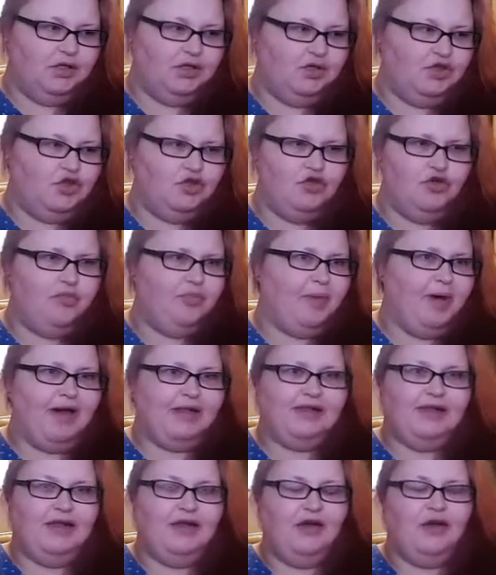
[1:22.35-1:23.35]
do
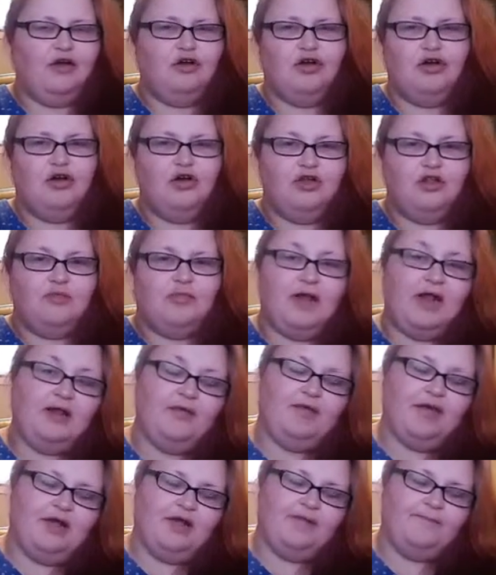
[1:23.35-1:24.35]
badly on goals, but
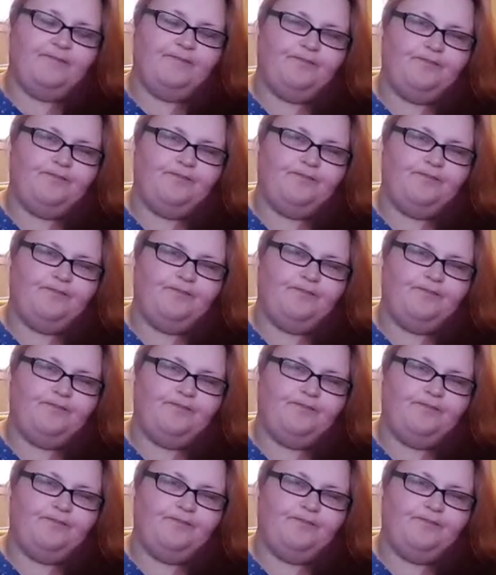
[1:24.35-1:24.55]
anyway,